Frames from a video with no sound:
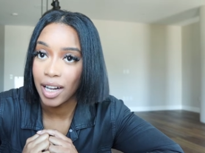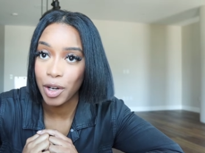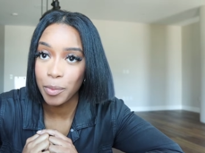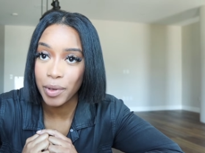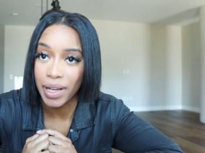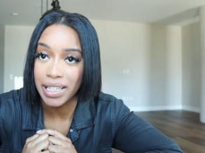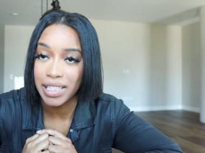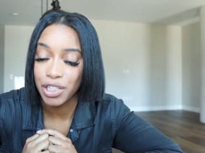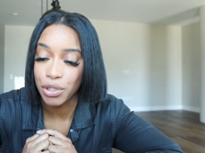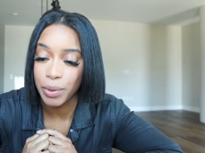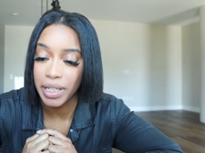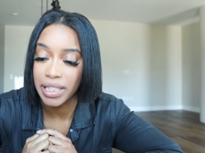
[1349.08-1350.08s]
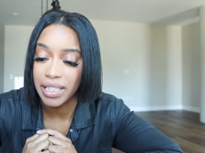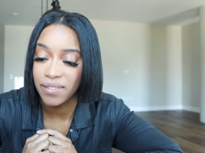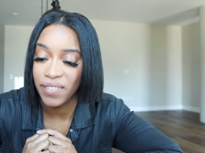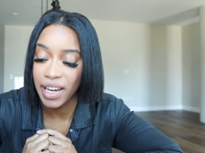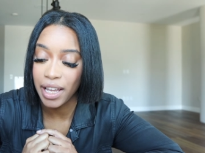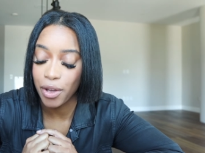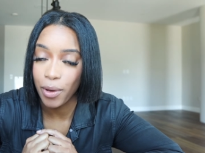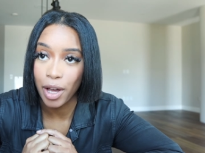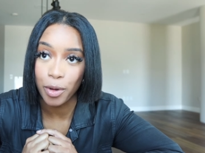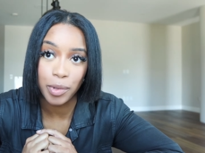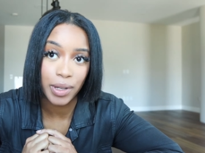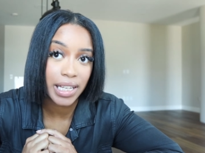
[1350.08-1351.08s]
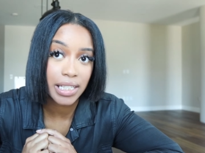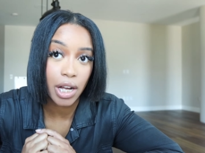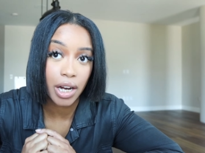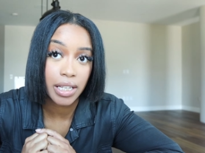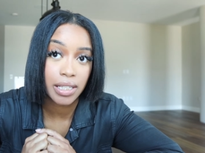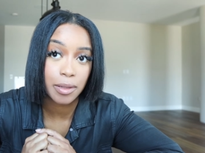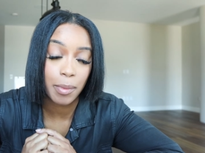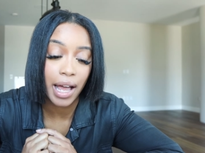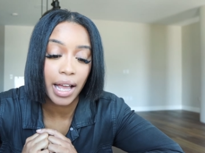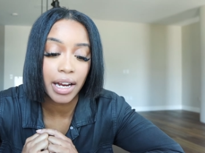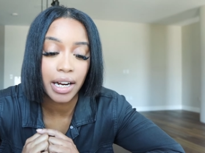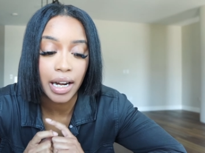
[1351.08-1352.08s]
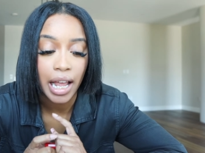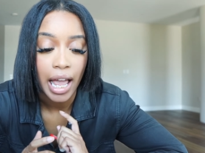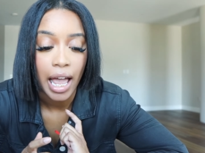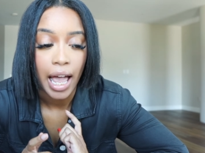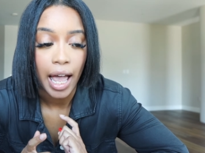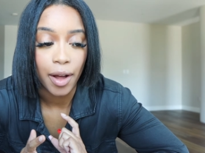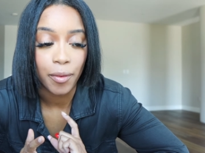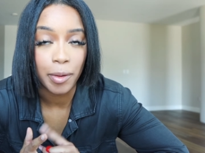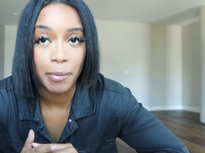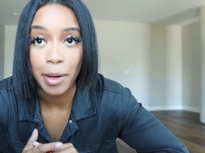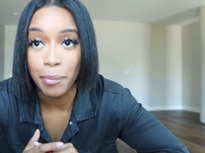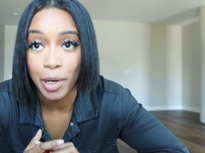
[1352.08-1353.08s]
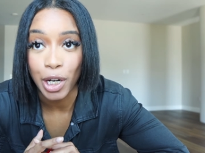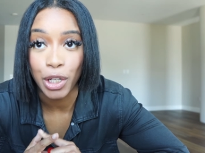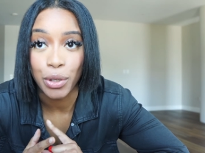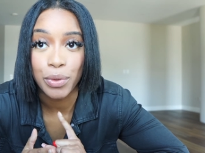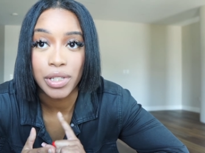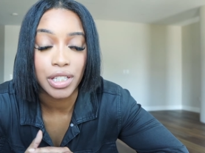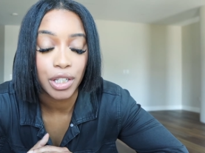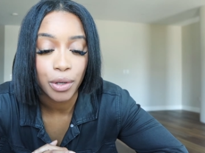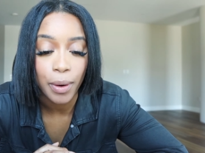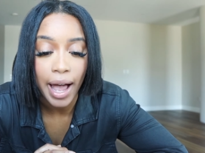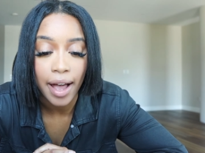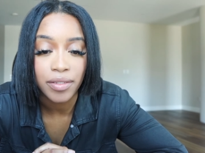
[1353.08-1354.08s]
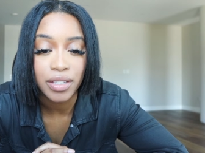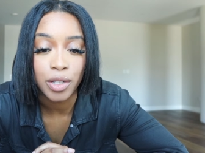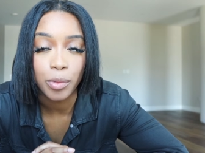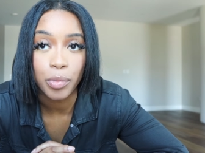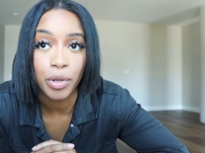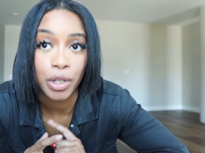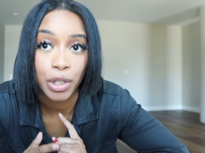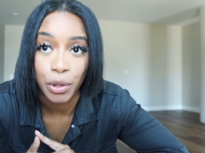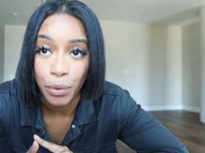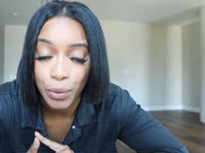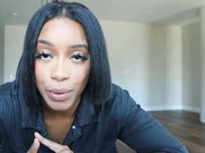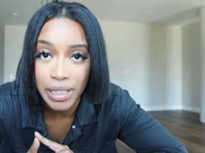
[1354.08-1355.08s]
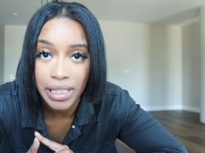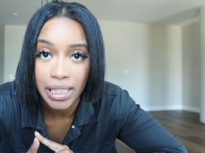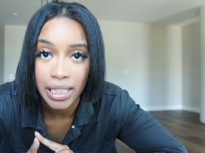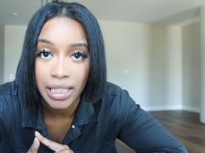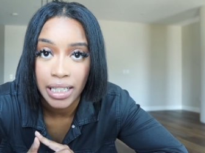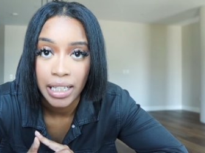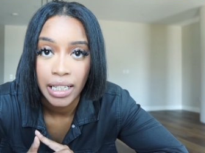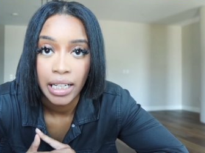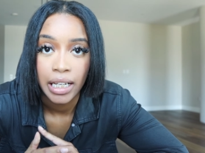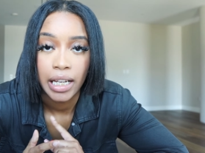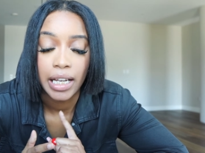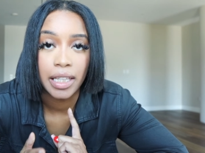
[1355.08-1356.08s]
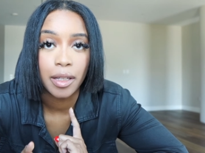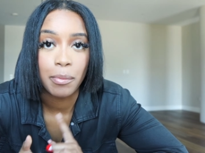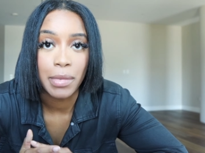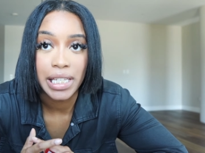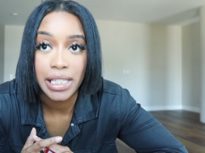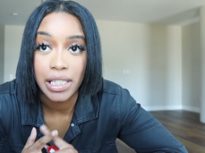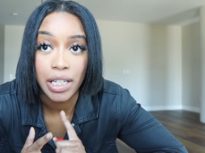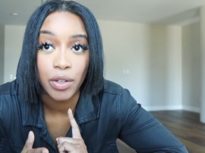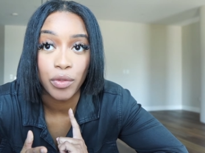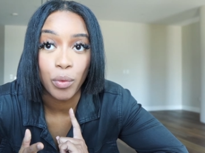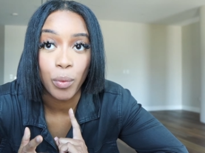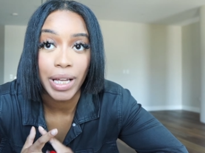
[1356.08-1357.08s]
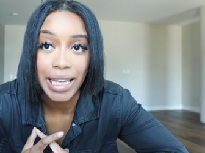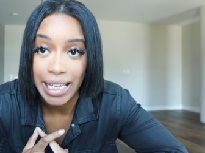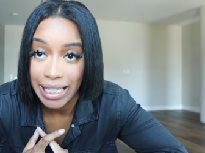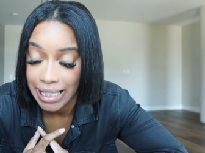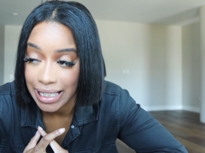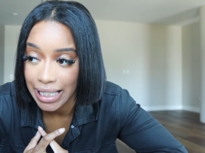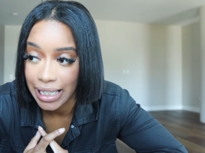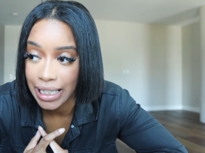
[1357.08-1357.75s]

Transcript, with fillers: I hope you guys enjoyed this video. I hope you guys are inspired. And remember, you still have to produce in the midst of weeds,